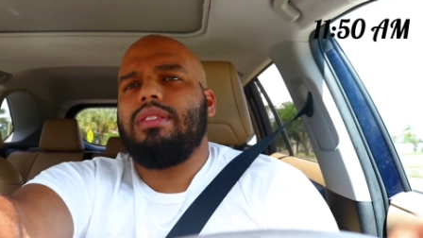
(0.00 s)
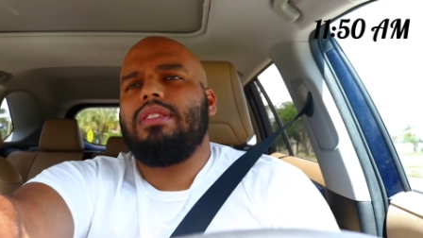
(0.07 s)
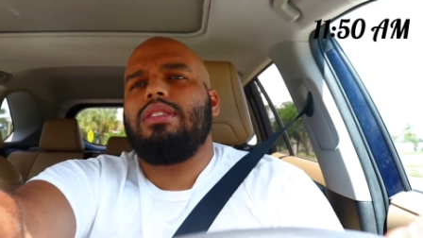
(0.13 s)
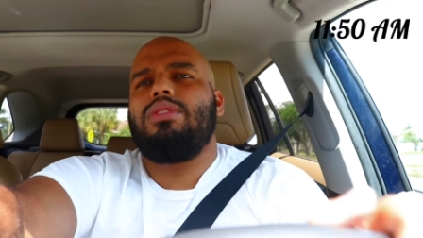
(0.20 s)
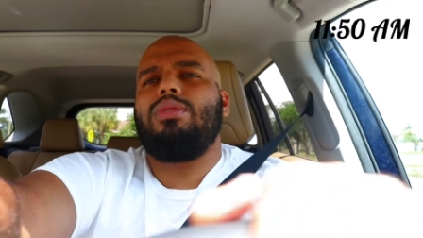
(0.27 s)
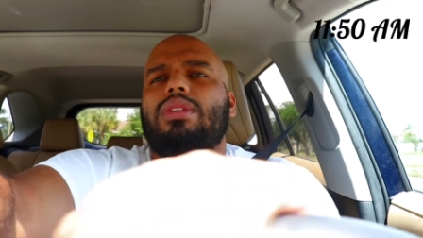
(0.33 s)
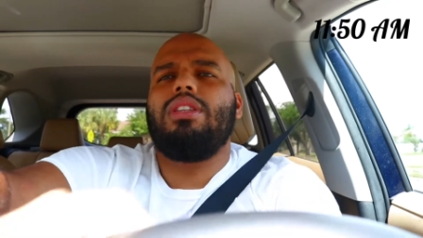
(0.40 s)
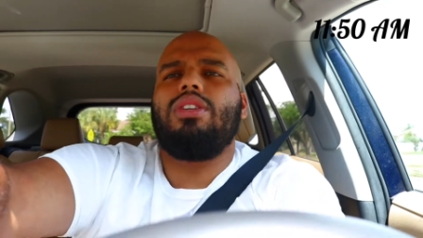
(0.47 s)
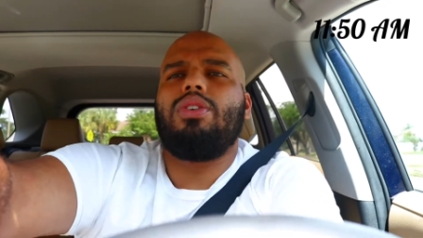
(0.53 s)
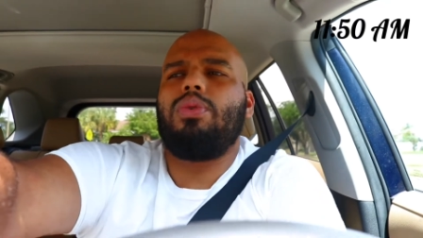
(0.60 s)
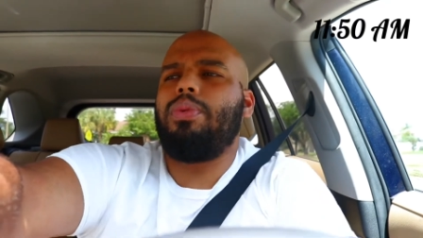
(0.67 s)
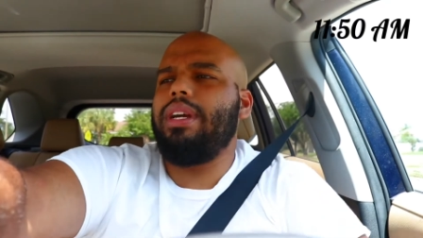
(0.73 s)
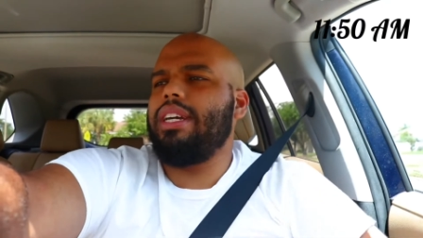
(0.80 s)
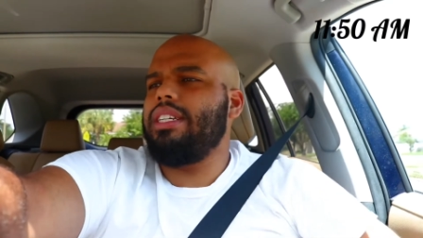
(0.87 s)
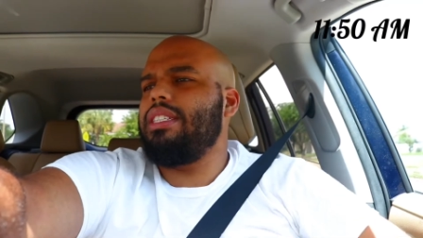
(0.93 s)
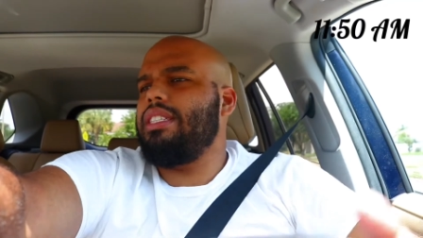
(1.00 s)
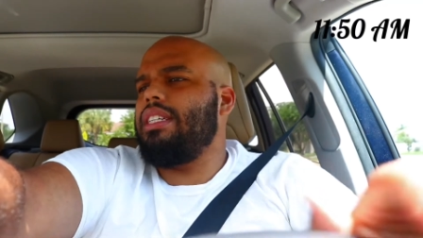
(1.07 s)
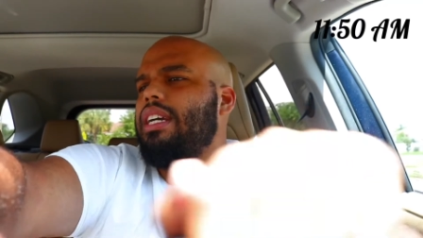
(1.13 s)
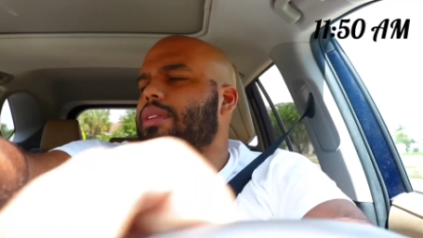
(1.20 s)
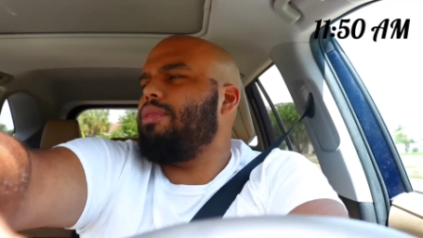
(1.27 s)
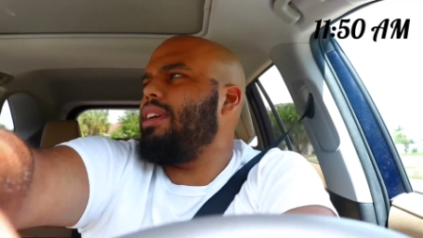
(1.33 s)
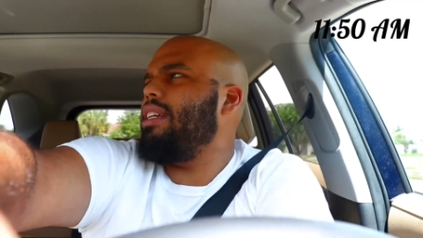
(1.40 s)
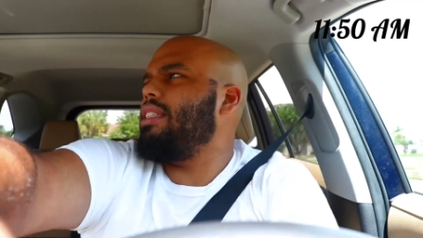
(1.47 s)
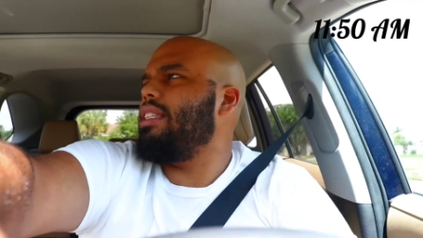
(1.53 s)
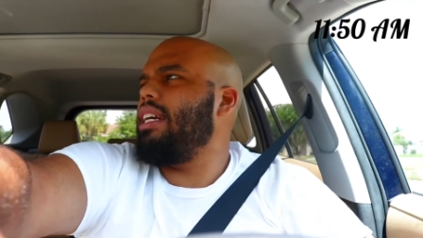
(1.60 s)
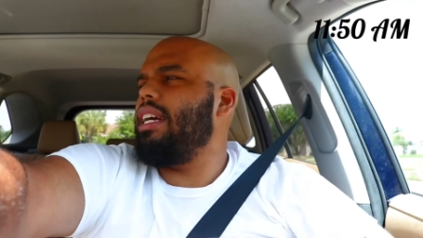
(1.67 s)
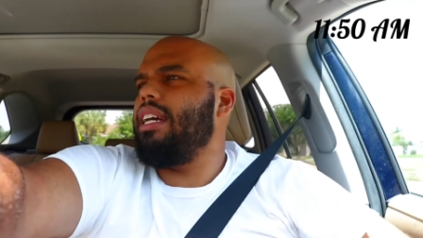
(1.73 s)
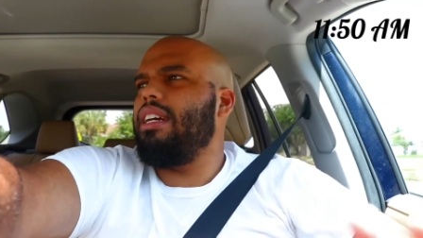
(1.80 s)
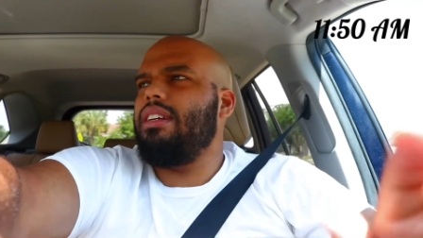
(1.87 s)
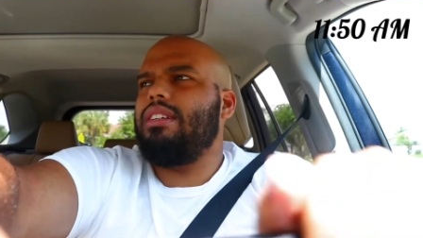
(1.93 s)
Do a little quick skit right
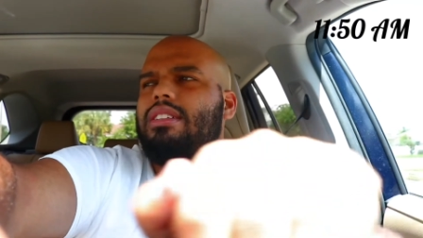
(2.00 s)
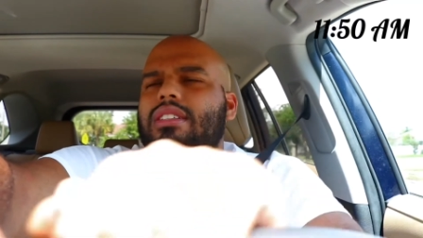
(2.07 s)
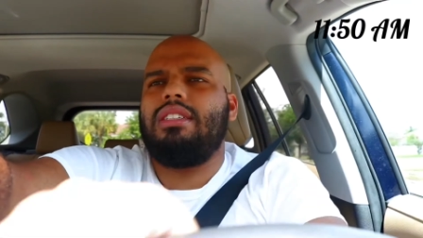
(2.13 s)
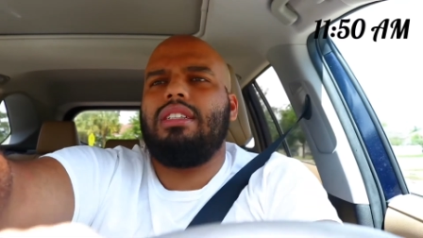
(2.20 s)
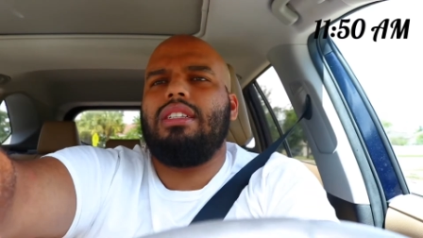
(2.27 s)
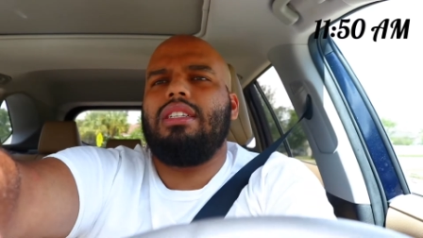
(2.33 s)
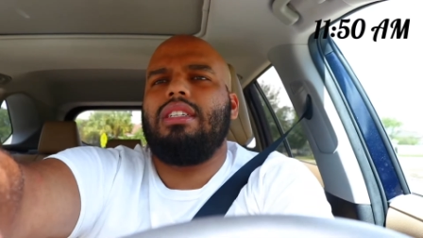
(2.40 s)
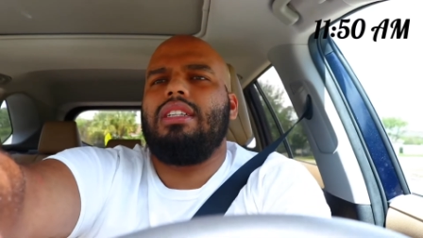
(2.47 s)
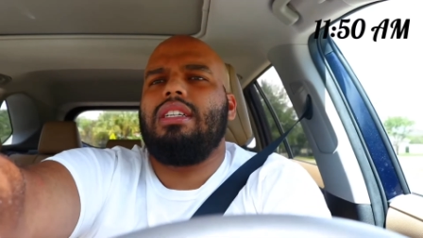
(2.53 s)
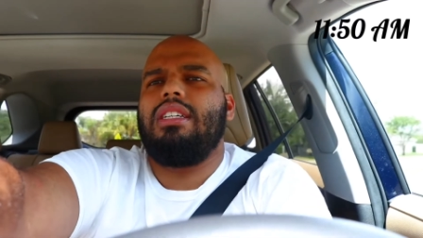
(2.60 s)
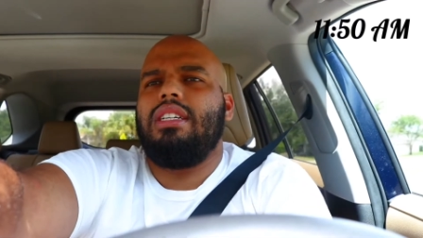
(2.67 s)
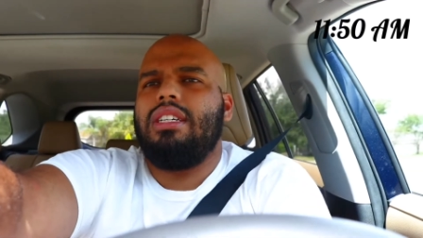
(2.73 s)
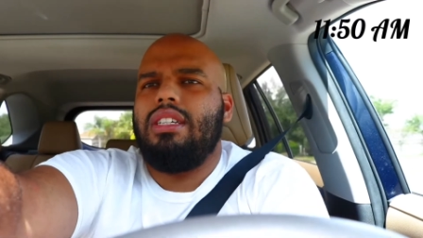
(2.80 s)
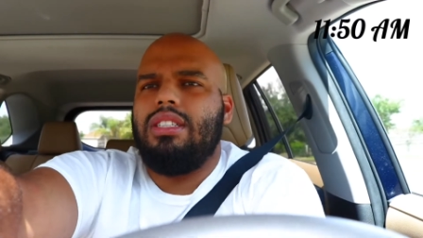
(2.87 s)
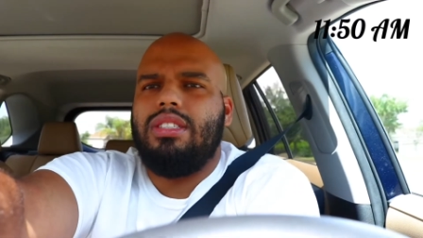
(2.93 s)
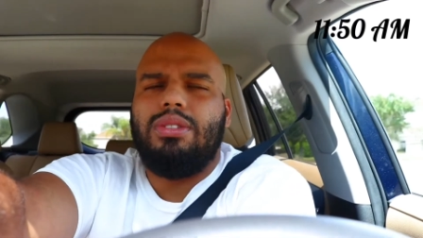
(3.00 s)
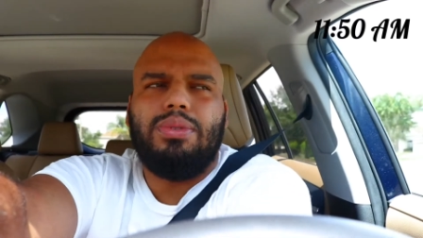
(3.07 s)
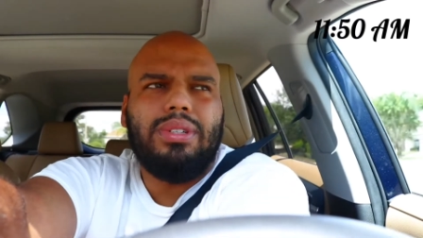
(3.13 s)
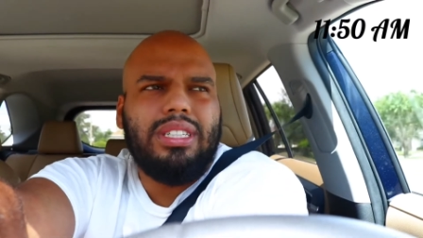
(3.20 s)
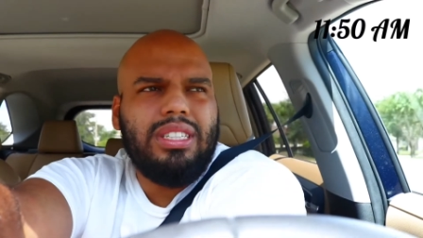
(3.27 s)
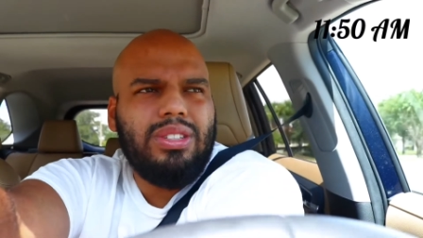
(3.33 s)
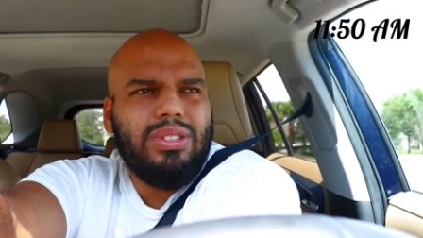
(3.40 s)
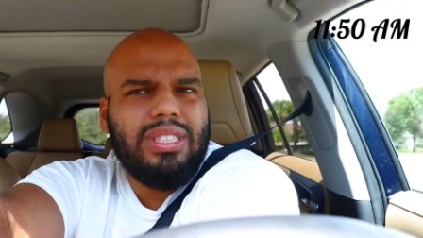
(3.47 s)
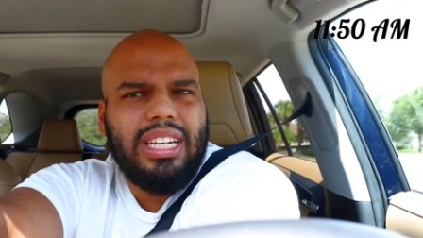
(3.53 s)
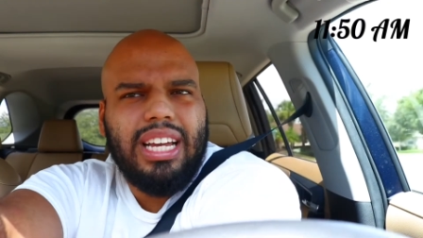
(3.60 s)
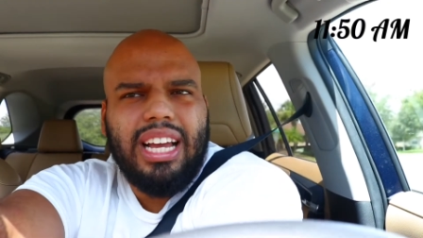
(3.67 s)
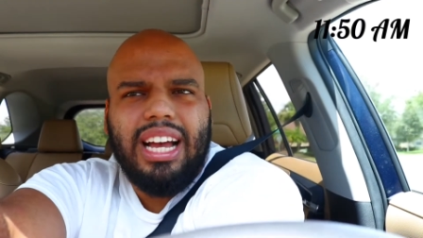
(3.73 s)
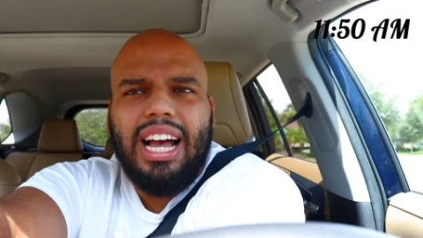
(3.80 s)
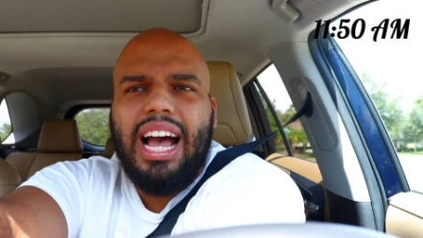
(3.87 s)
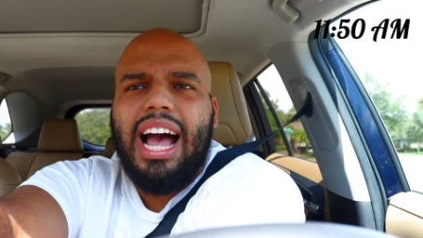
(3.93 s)
there. Do one of those
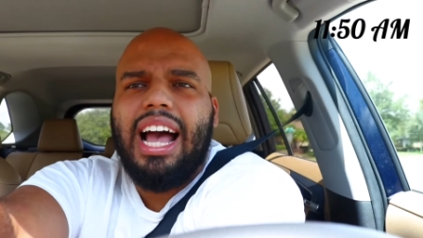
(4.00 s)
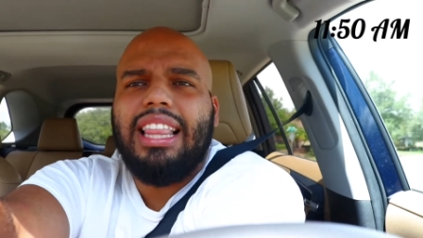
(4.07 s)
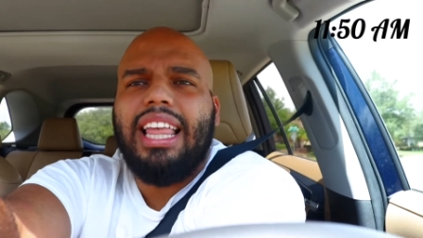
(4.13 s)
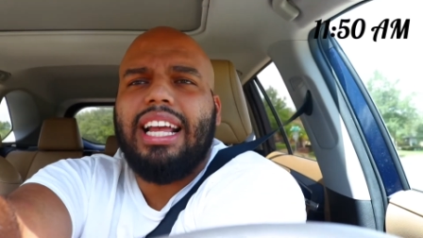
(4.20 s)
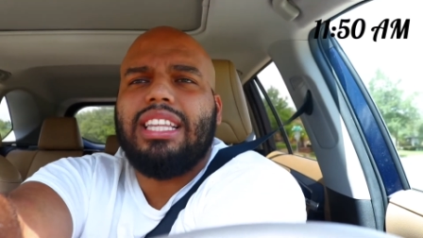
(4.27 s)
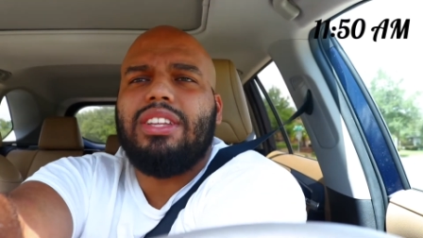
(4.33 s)
like, I like the